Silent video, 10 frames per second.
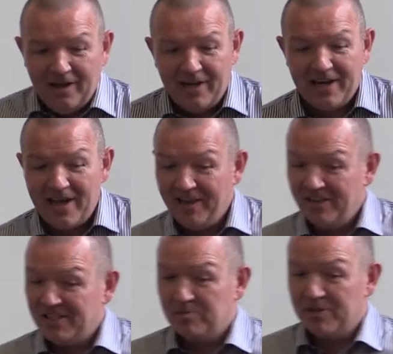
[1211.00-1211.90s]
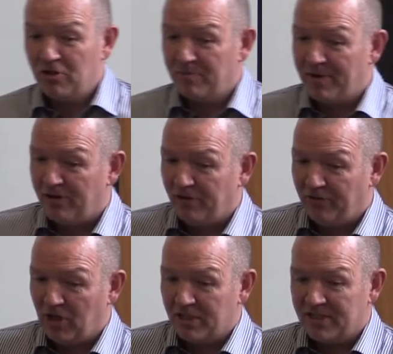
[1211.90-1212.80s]
Again, this has been talked about an
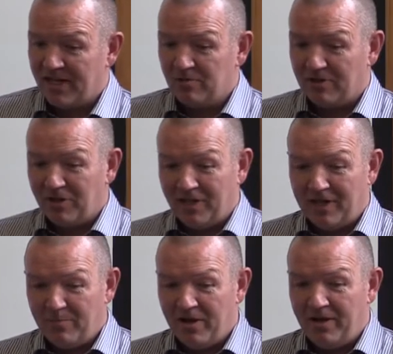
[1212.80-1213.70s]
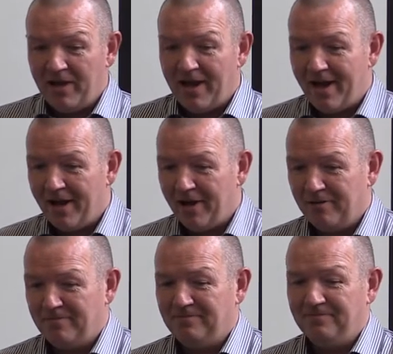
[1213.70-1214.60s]
awful lot today, so I'll not labour.
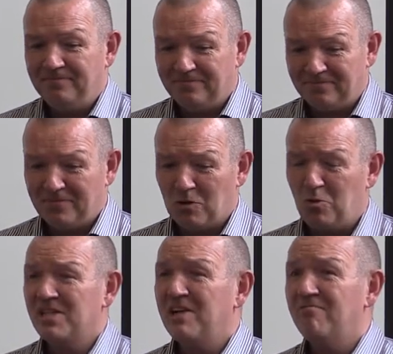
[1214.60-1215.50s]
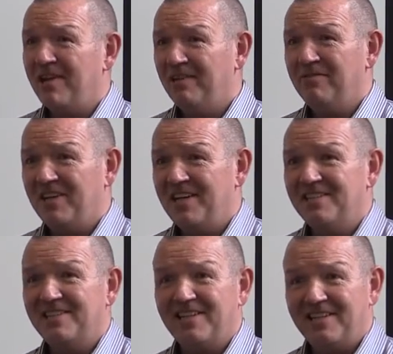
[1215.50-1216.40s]
Was I ready for
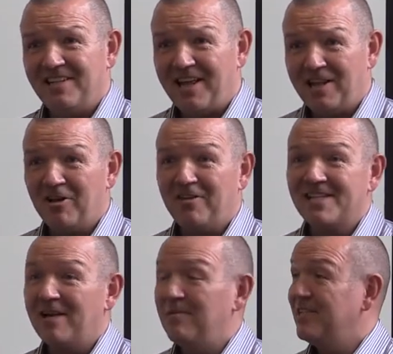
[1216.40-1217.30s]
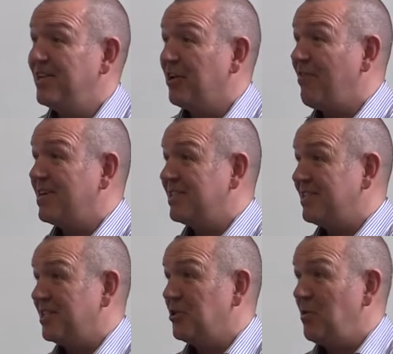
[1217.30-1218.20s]
this? A lot of the time, it is in a crisis
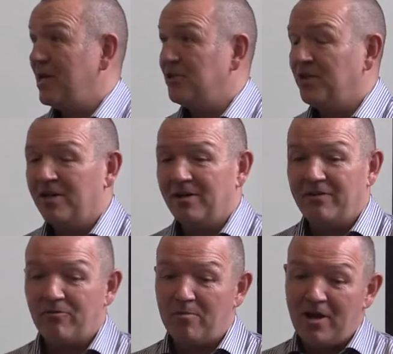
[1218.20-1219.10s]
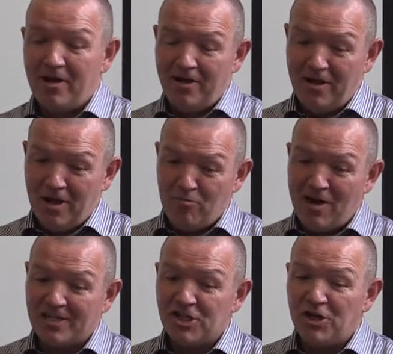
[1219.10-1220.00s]
situation. From a
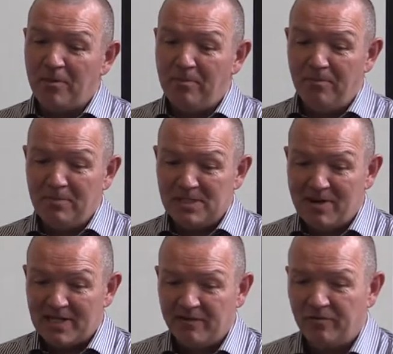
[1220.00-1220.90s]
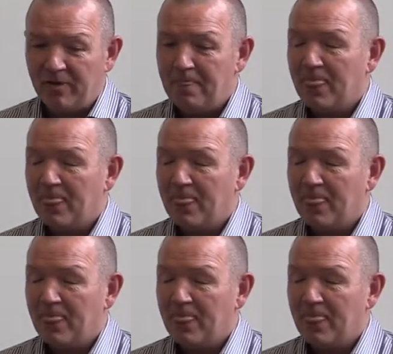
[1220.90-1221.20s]
practitioner perspective,